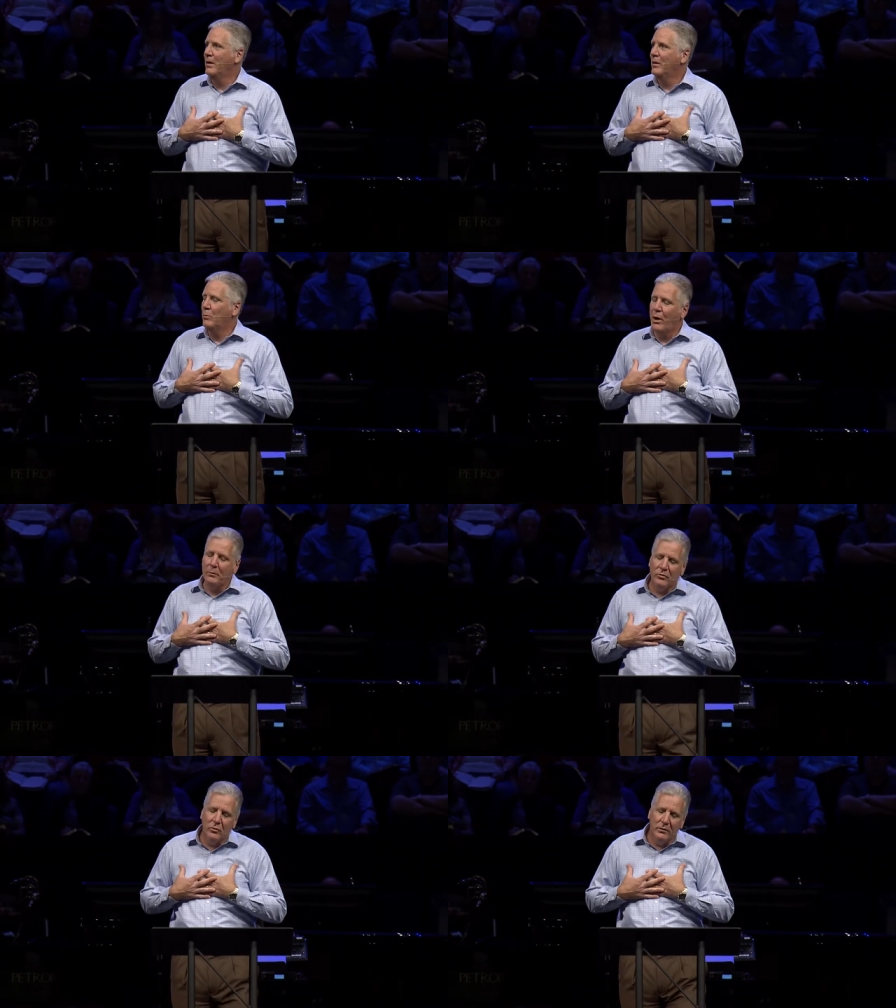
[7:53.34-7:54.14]

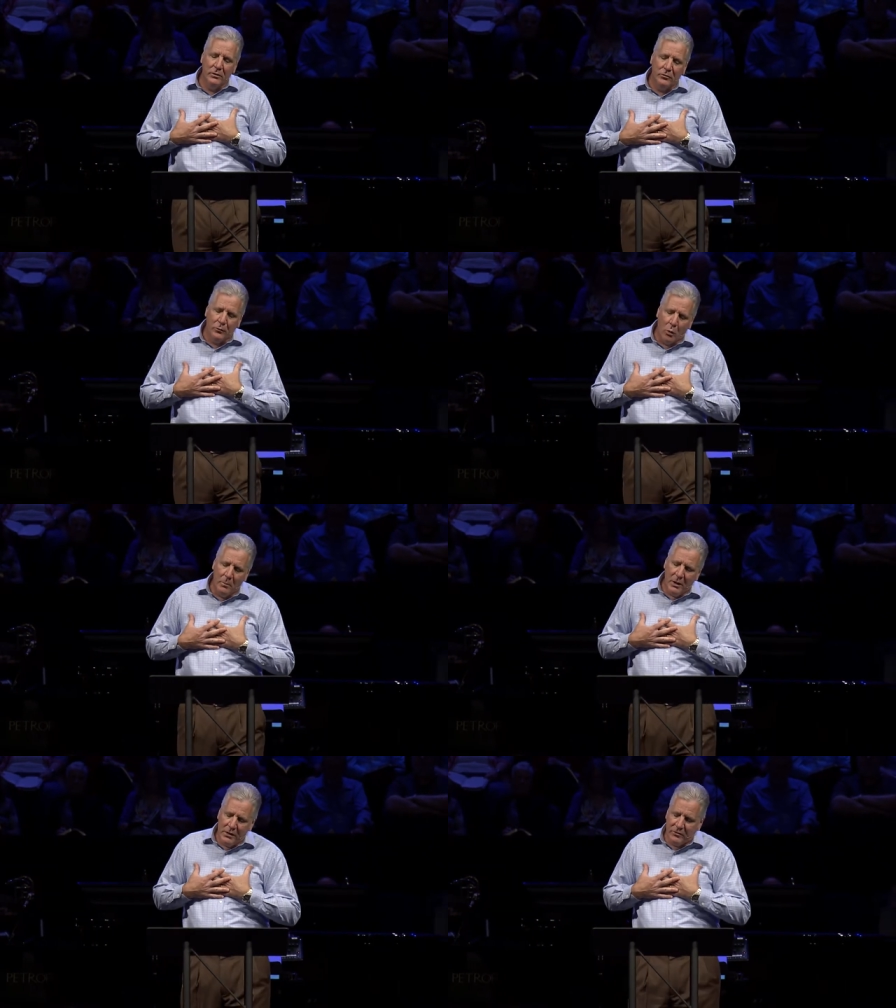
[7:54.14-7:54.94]
Perhaps during these four
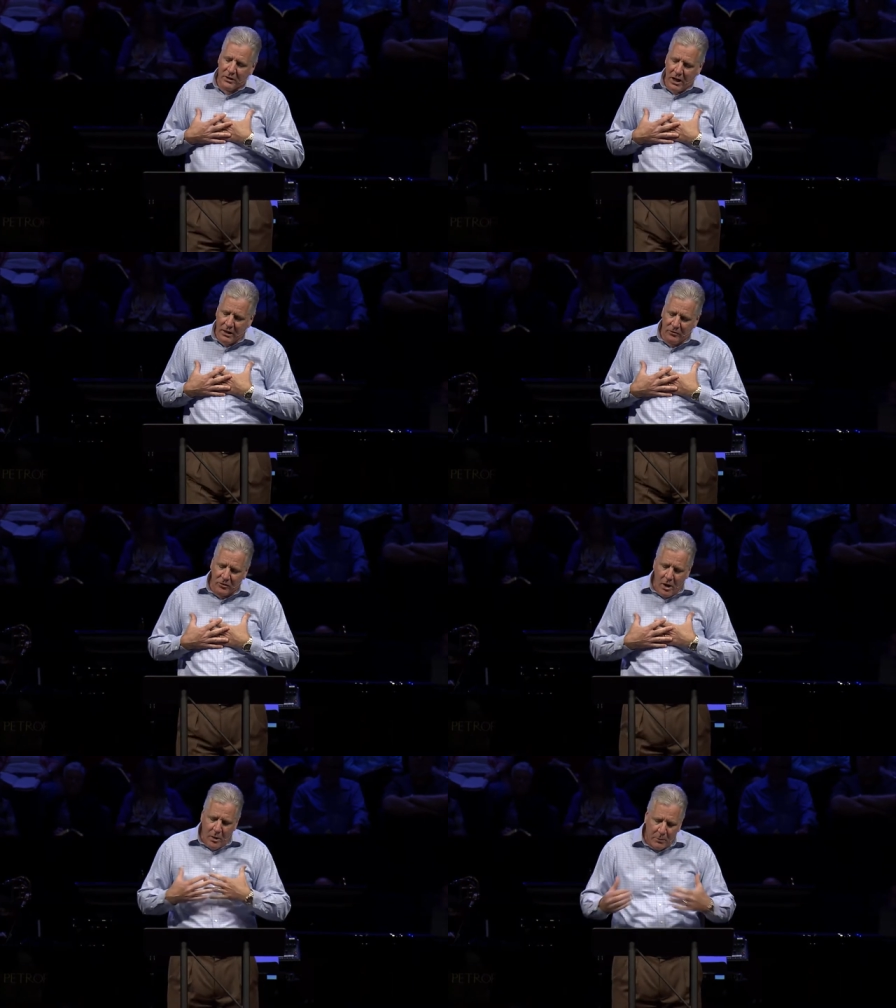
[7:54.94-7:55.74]
months, God is
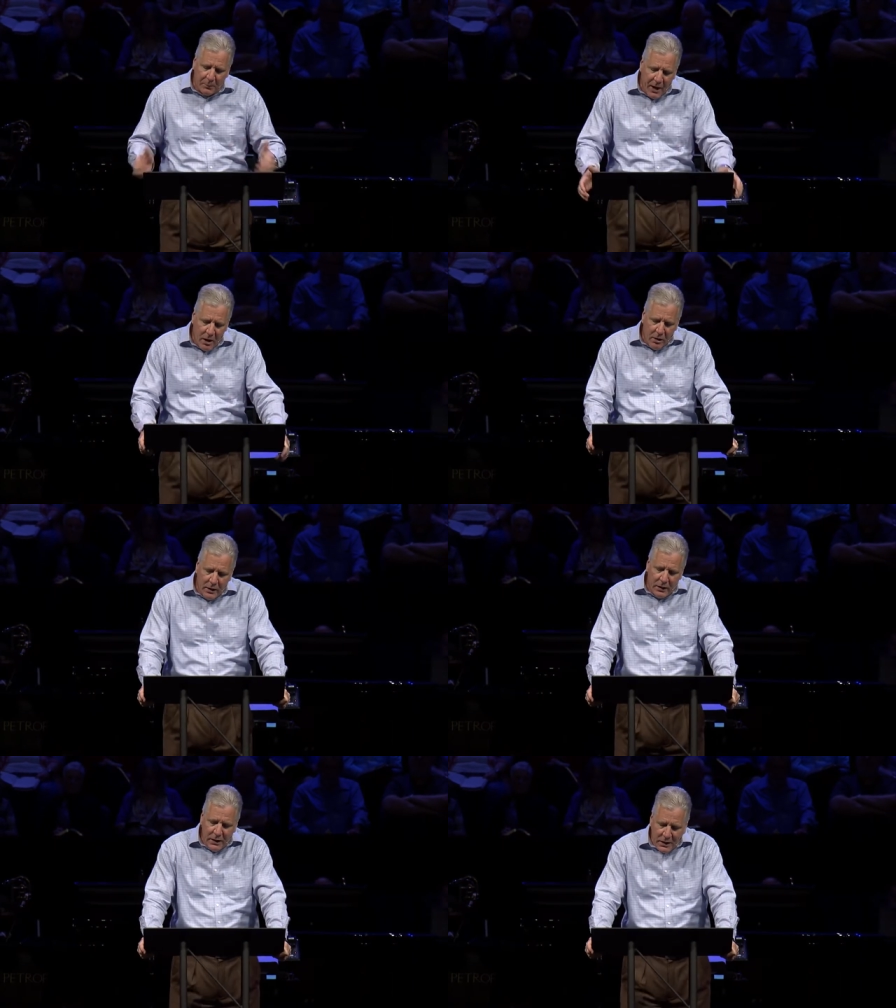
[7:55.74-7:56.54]

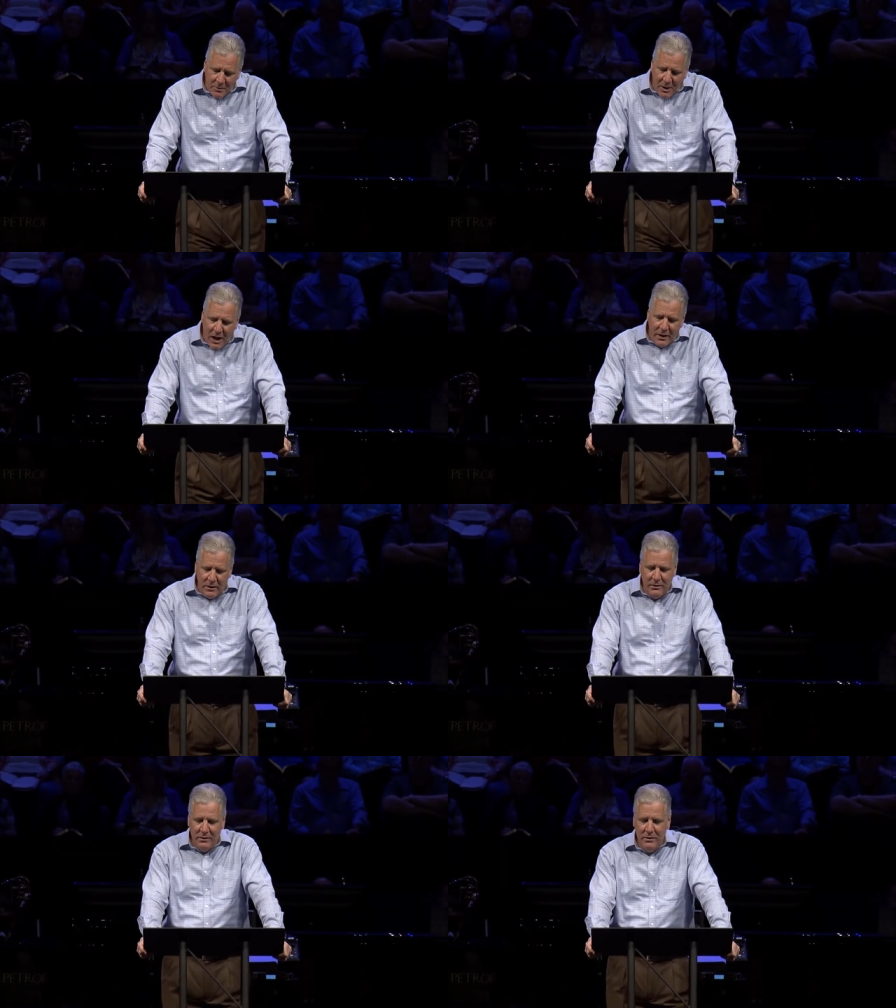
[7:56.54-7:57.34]
preparing Nehemiah.
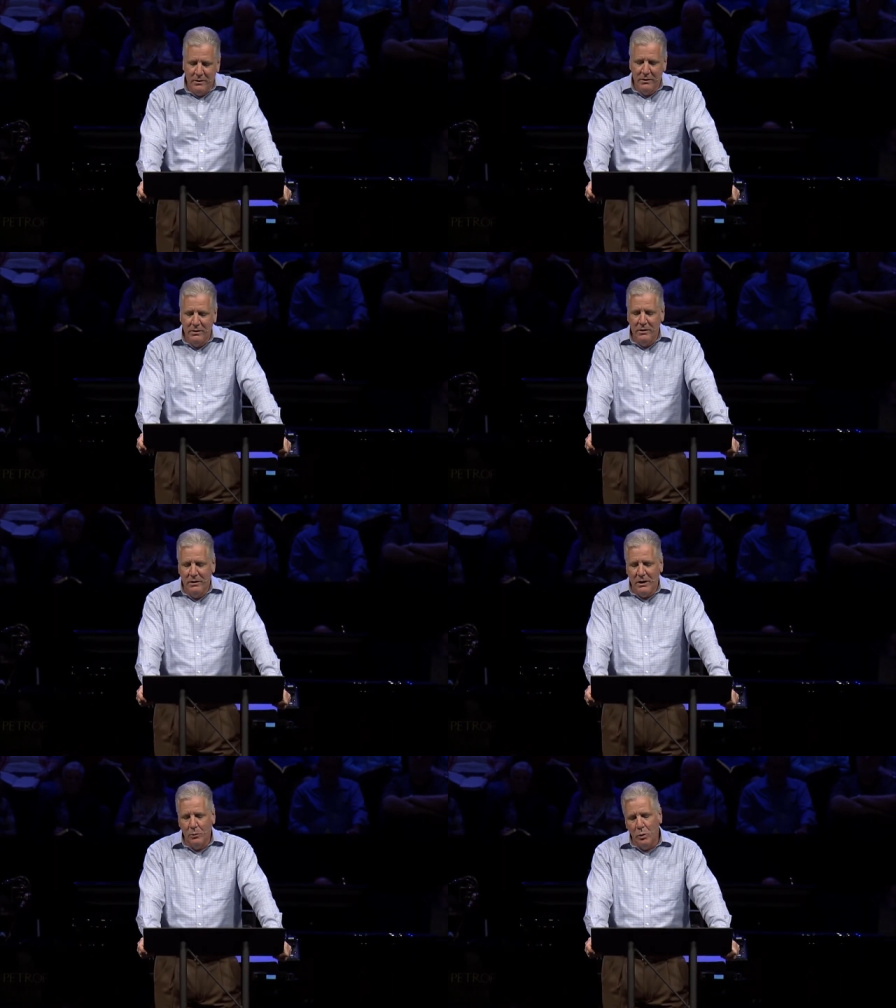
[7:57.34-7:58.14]

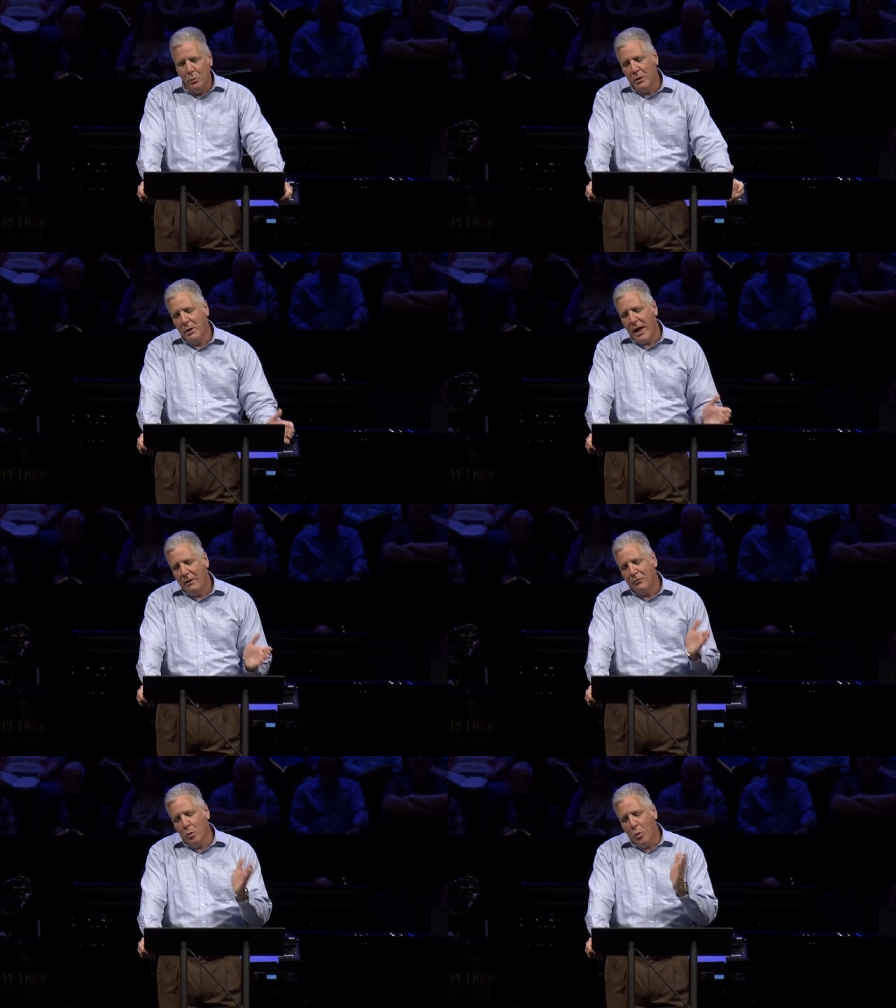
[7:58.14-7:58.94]
And when we
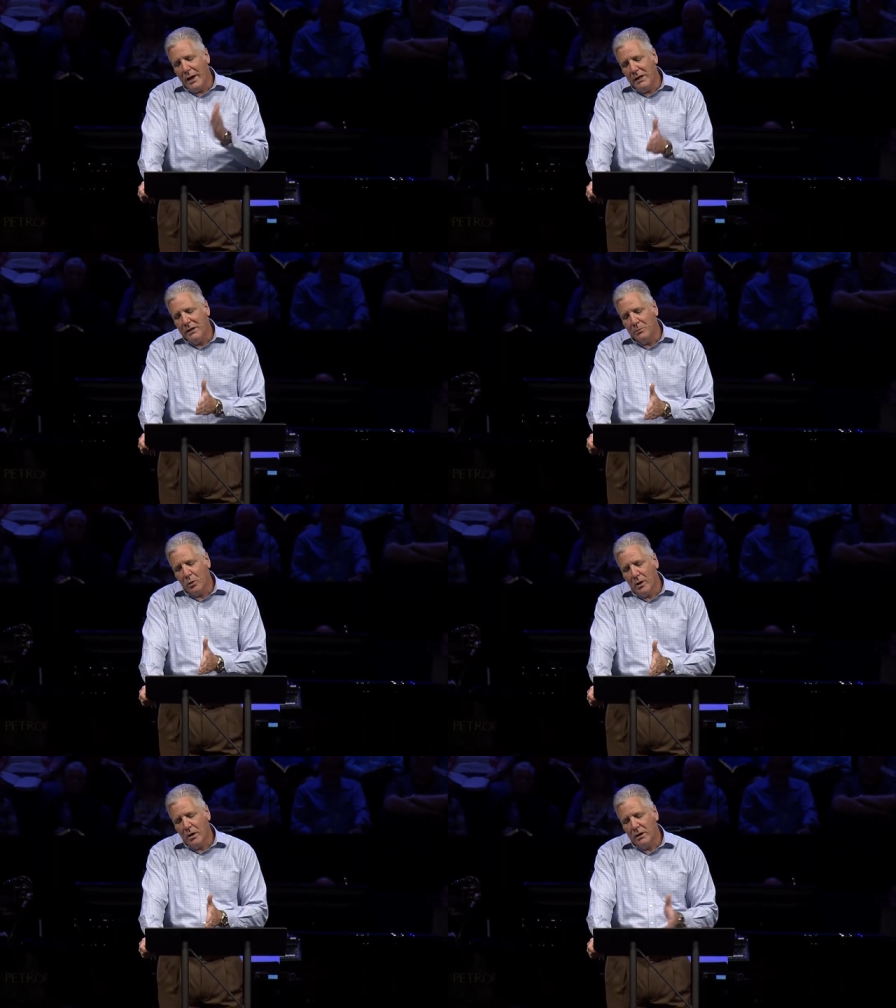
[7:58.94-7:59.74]
have to wait in
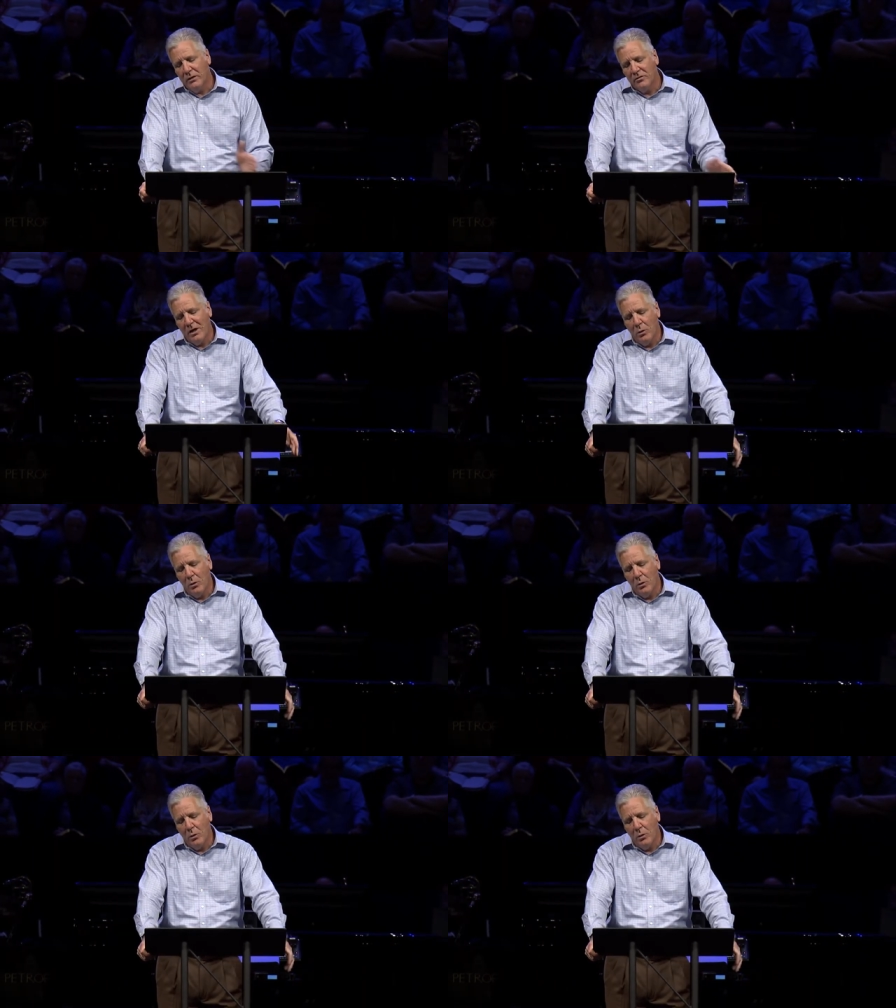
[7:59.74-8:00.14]
prayer, it's not